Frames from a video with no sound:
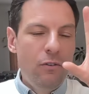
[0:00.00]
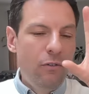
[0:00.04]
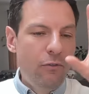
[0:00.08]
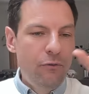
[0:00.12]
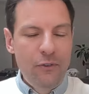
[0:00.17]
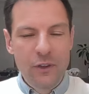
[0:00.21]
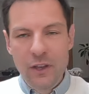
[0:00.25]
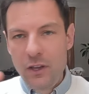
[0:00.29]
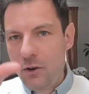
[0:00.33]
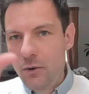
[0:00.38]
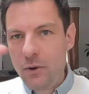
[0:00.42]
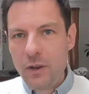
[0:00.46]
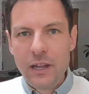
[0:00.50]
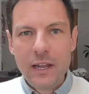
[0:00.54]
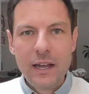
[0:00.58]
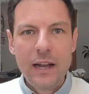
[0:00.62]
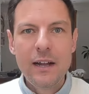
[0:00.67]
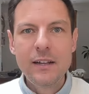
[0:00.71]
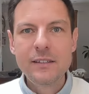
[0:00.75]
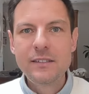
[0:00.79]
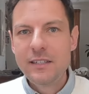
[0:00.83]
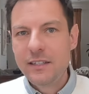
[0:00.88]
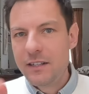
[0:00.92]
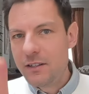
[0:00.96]
figuring
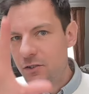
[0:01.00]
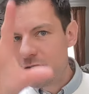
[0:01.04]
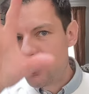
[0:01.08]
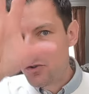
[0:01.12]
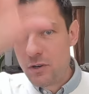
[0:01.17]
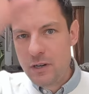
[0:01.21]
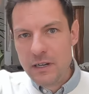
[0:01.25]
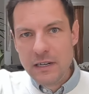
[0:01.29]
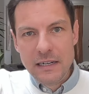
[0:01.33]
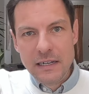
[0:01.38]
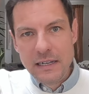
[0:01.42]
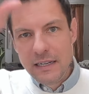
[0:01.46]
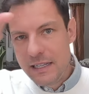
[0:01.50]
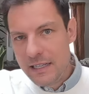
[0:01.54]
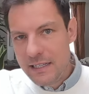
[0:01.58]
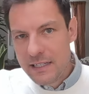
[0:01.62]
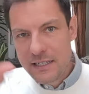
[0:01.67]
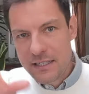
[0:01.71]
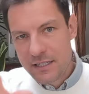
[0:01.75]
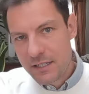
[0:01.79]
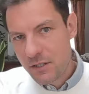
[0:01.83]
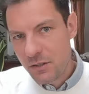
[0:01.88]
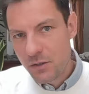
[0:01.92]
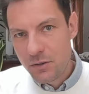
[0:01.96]
out and
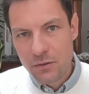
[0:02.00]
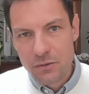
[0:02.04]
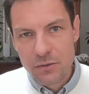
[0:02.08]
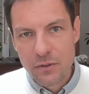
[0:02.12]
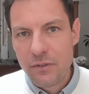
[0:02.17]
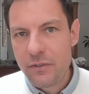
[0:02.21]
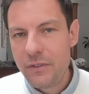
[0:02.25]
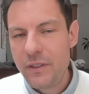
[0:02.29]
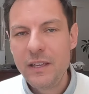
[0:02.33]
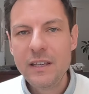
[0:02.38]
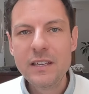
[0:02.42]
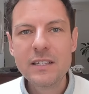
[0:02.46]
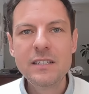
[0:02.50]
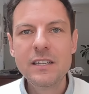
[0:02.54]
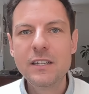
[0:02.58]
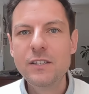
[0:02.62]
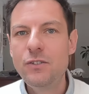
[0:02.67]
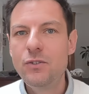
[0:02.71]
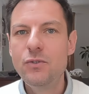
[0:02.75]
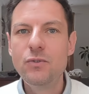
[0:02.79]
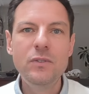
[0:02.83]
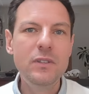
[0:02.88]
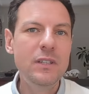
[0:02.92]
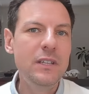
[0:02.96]
list all the things
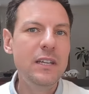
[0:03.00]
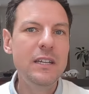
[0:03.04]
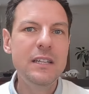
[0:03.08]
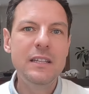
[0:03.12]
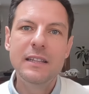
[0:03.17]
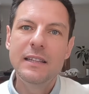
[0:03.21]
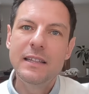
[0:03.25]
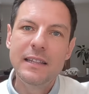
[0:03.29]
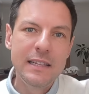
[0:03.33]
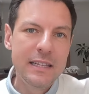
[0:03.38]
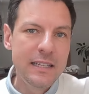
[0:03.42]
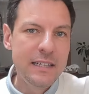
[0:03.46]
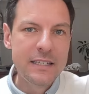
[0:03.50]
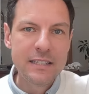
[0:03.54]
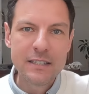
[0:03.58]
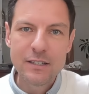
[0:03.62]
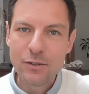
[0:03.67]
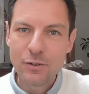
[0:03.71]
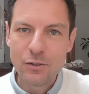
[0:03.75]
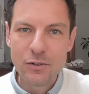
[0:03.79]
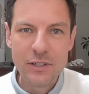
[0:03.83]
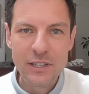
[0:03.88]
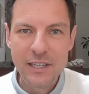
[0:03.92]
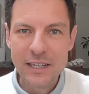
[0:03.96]
that you need,
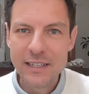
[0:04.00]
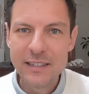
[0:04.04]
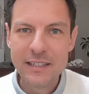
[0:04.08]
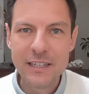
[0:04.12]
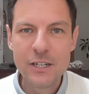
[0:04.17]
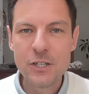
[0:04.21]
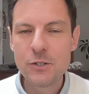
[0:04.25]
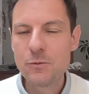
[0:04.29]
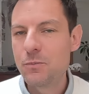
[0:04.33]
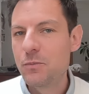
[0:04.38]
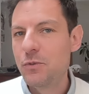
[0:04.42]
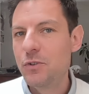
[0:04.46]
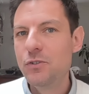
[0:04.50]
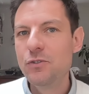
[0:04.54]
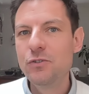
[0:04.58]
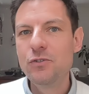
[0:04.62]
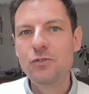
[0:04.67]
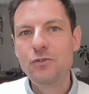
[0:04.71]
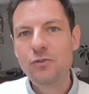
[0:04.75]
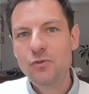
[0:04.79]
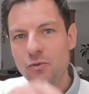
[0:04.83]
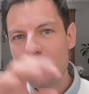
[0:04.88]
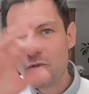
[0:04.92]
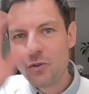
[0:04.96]
list all the
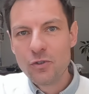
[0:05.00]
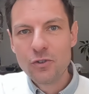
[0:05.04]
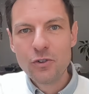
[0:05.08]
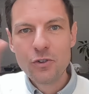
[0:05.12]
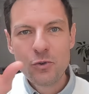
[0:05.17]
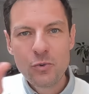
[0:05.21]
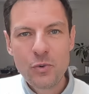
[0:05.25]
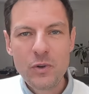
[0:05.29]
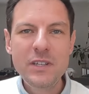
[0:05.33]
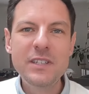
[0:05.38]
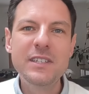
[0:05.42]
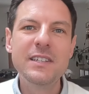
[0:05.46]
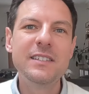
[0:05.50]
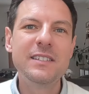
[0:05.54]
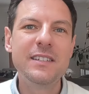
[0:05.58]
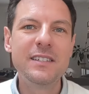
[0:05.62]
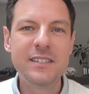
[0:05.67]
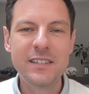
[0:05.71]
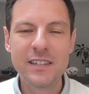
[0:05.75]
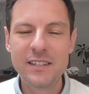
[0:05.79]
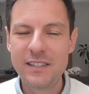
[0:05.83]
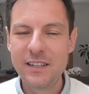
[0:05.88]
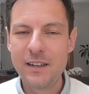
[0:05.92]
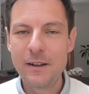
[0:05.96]
attachments, do all the quizzes,
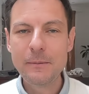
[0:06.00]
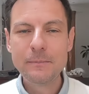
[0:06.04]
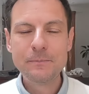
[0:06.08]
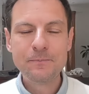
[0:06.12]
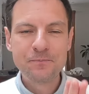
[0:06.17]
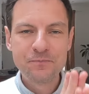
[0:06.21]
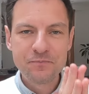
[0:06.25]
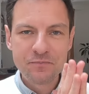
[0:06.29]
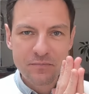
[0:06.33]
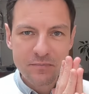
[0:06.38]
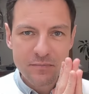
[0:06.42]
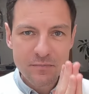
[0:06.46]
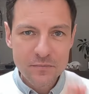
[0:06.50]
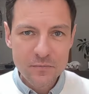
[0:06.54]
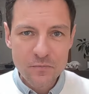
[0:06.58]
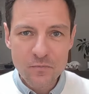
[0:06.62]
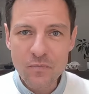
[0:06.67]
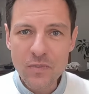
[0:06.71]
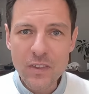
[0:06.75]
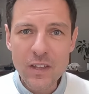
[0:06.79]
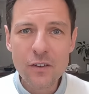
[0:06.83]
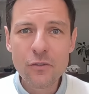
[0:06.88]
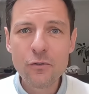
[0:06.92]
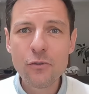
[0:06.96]
etc.
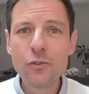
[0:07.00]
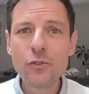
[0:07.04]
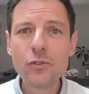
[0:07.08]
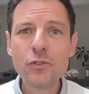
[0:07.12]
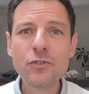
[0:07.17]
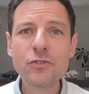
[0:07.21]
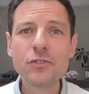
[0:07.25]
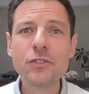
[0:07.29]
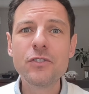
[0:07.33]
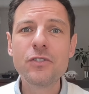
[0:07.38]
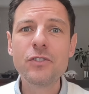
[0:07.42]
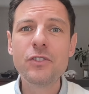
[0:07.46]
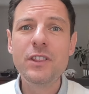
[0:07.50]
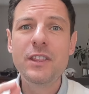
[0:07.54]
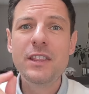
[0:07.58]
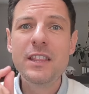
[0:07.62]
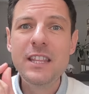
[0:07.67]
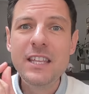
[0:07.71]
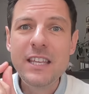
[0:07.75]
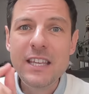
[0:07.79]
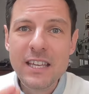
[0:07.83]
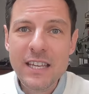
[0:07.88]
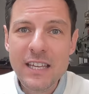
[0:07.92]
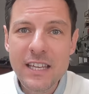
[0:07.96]
Focus on
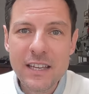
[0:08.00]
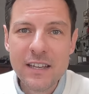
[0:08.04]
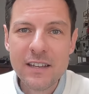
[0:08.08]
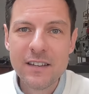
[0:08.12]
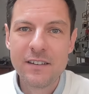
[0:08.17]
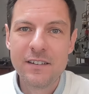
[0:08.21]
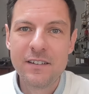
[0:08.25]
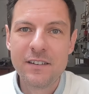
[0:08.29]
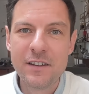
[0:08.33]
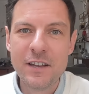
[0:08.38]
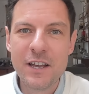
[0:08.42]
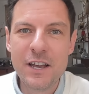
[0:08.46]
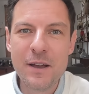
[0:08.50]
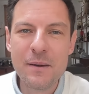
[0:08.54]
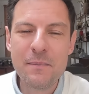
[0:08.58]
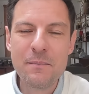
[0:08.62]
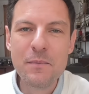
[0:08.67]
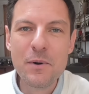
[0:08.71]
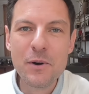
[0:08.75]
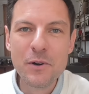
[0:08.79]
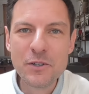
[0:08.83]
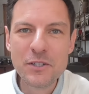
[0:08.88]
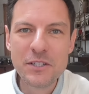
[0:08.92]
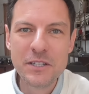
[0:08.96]
the
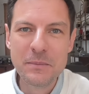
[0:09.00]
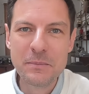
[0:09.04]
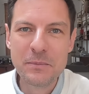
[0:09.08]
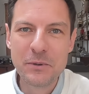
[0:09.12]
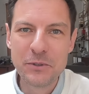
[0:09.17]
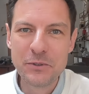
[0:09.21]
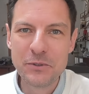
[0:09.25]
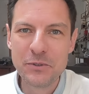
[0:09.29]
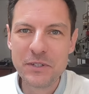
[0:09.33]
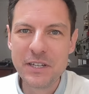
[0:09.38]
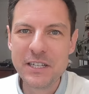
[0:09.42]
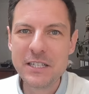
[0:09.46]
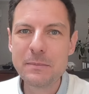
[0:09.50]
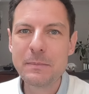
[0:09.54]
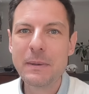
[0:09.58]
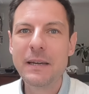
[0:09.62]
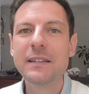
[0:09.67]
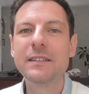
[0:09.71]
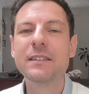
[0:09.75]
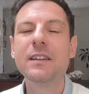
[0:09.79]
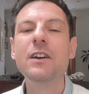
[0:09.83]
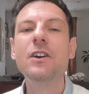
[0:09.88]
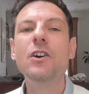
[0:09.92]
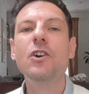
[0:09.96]
most important
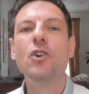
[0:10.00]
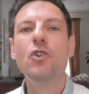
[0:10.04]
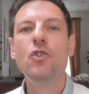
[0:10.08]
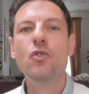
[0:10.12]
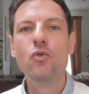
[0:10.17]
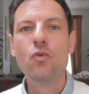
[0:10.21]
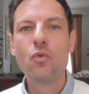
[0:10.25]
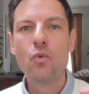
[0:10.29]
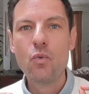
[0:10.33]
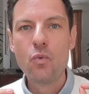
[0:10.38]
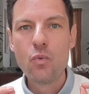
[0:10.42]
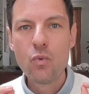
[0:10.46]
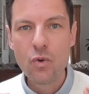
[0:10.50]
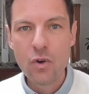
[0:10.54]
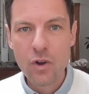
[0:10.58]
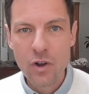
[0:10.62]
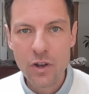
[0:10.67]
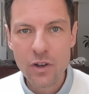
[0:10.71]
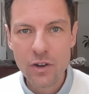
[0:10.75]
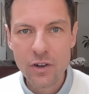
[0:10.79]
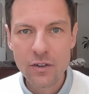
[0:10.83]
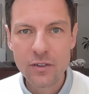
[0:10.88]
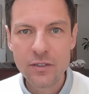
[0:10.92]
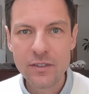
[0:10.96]
aspect,
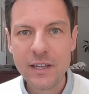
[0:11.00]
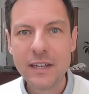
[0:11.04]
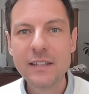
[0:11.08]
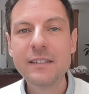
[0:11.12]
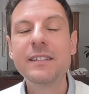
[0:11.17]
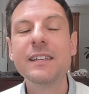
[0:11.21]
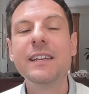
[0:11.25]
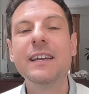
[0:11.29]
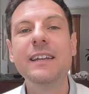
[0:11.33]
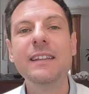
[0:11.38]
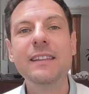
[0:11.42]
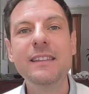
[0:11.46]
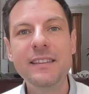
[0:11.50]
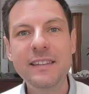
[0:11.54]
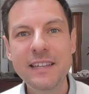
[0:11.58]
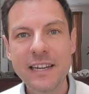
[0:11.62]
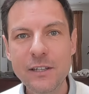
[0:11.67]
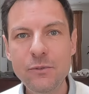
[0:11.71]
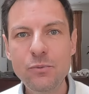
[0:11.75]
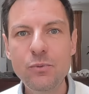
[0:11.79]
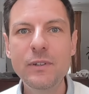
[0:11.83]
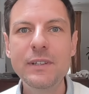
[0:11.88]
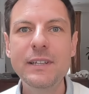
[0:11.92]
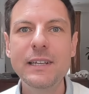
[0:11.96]
work on that, and
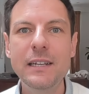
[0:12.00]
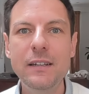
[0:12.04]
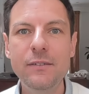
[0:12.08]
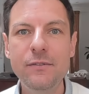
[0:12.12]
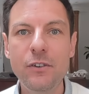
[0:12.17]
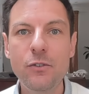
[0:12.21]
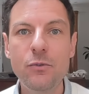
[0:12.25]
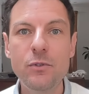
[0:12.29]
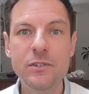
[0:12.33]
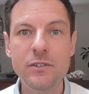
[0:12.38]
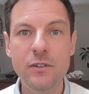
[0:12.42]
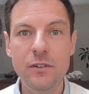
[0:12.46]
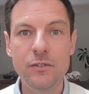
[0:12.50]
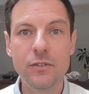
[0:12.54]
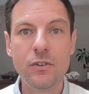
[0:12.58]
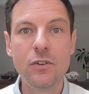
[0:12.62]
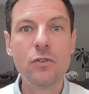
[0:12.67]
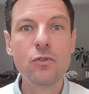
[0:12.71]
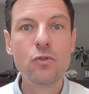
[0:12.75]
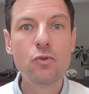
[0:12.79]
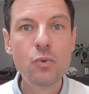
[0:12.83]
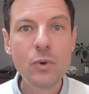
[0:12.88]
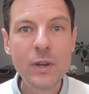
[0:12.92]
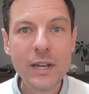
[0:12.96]
that will deliver result
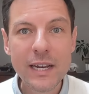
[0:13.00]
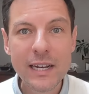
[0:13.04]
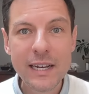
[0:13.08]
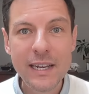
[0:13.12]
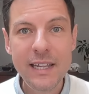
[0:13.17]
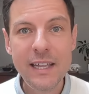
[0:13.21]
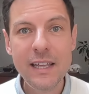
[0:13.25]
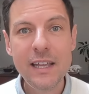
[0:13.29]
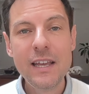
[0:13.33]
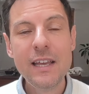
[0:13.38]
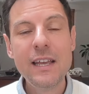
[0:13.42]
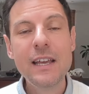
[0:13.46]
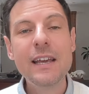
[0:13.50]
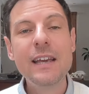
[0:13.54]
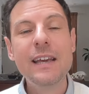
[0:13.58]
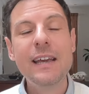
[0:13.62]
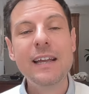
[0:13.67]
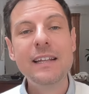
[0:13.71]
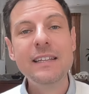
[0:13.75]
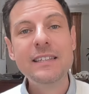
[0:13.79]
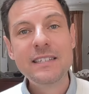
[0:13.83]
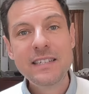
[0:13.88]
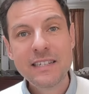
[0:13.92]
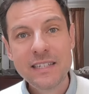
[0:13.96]
quickly
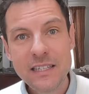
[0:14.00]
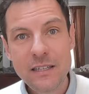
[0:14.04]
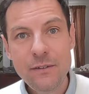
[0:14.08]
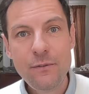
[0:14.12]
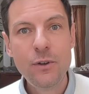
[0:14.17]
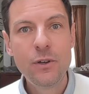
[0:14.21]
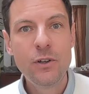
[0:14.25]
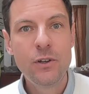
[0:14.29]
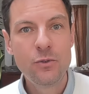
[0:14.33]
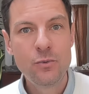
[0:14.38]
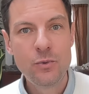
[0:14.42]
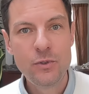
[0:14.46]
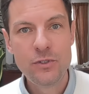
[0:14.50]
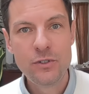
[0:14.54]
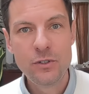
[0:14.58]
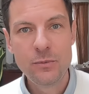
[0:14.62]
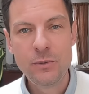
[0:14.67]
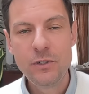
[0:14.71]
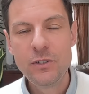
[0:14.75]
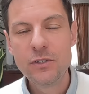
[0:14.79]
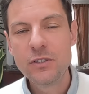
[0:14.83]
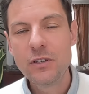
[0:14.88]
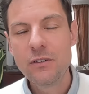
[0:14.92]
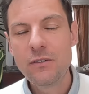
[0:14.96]
and significant result.
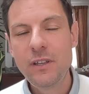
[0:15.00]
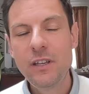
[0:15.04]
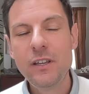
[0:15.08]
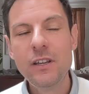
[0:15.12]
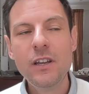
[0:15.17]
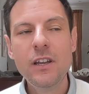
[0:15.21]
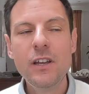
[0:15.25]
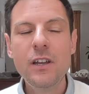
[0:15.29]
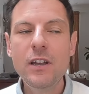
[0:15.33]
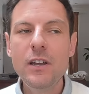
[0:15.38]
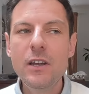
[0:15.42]
Because I think